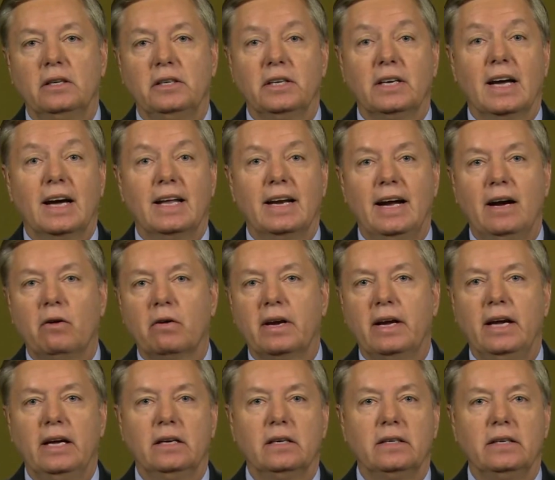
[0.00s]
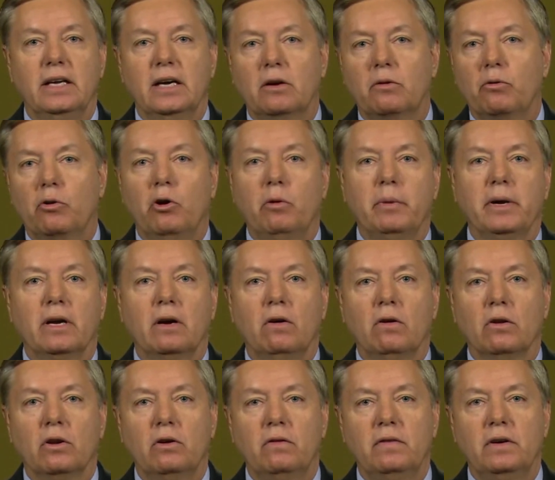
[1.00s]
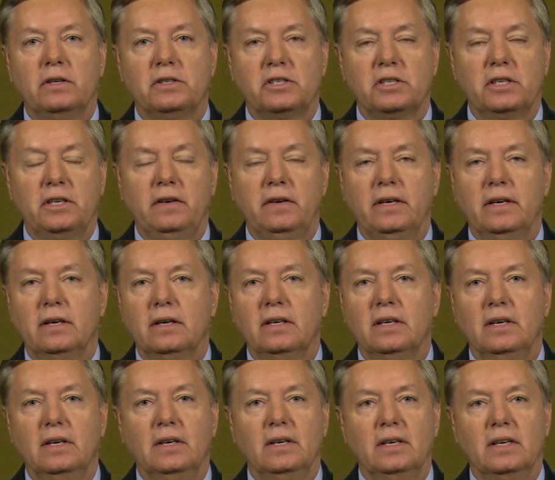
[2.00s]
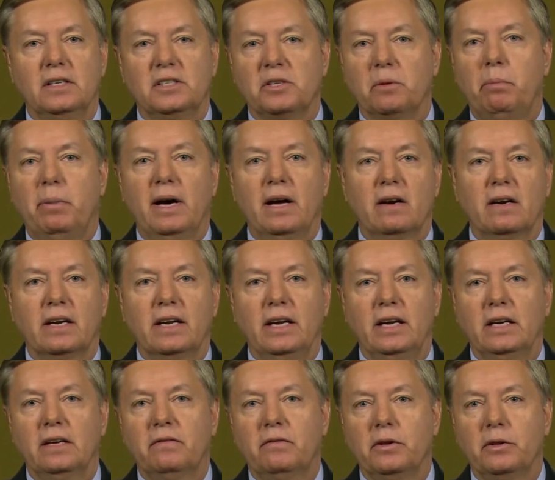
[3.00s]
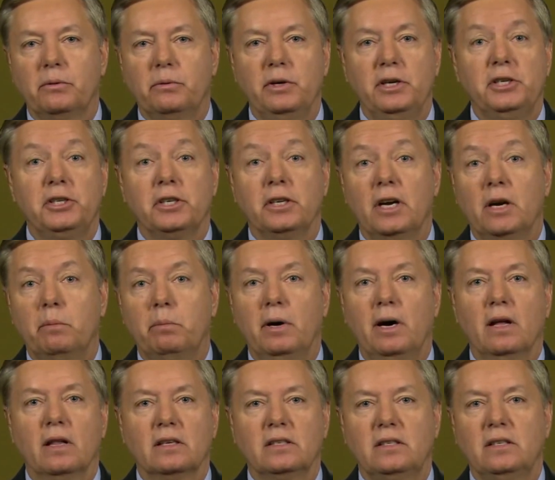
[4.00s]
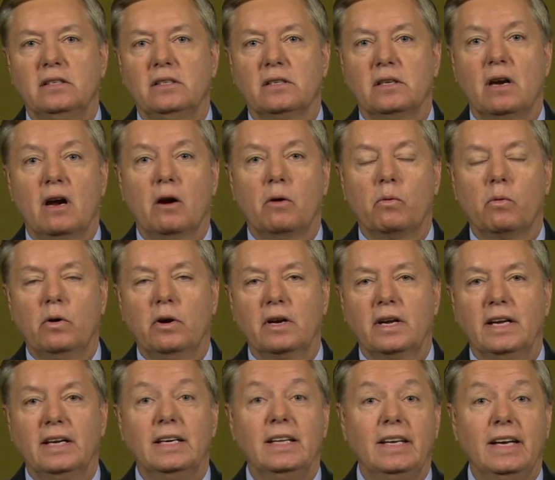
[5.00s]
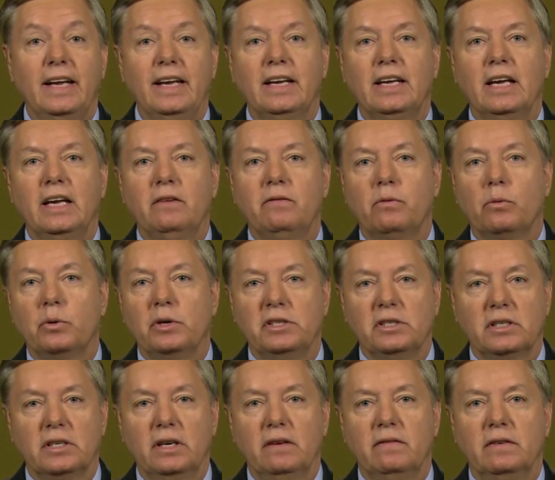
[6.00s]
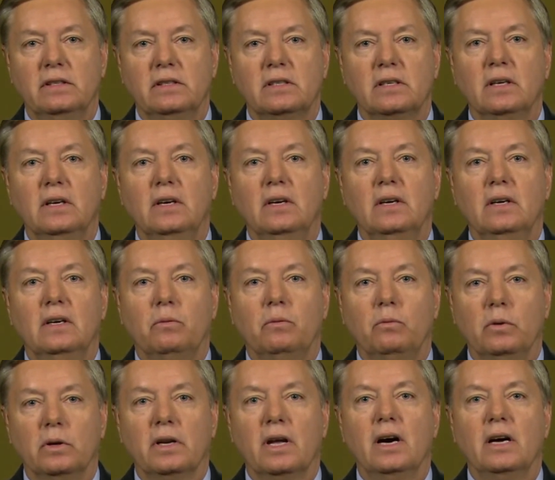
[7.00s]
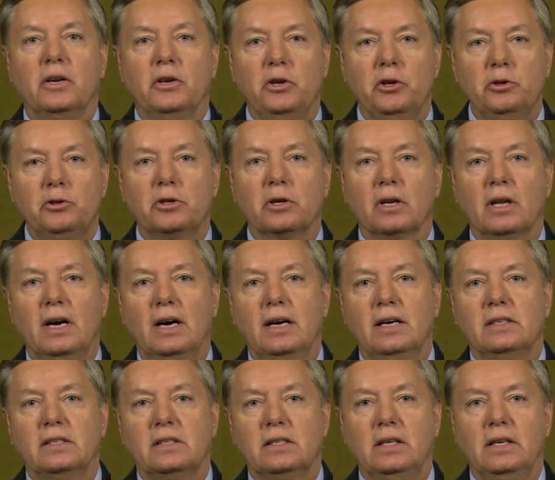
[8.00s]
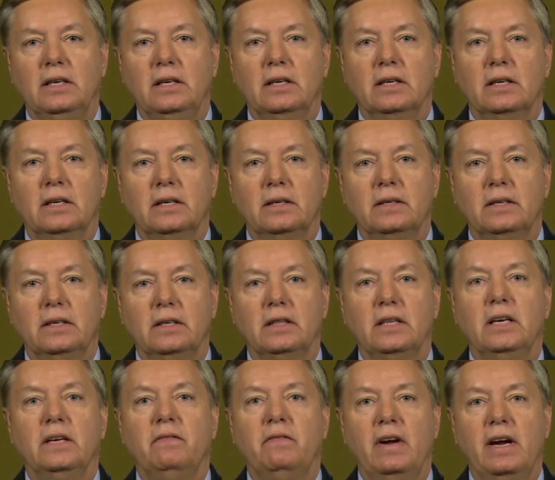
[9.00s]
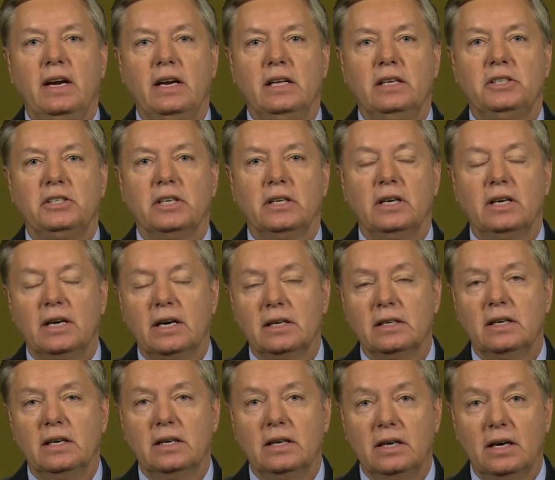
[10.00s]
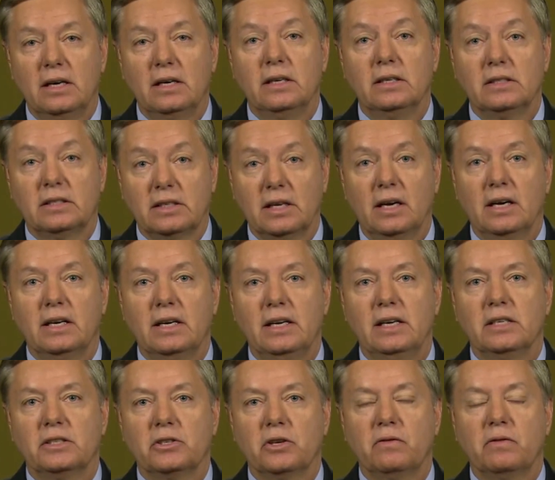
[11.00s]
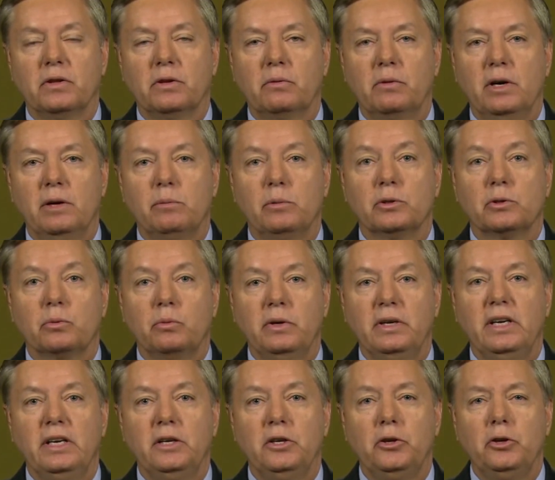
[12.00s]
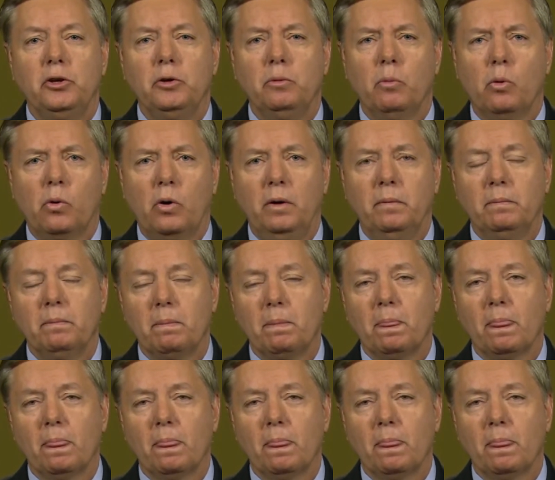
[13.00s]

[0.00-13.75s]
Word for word: You got Al Qaeda now roaming all over Syria. It's a powder keg for the region. Our policies are not working, and AK 47s will not neutralize so, the, uh, the advantage that uh, Assad has over the rebels. We need to do more.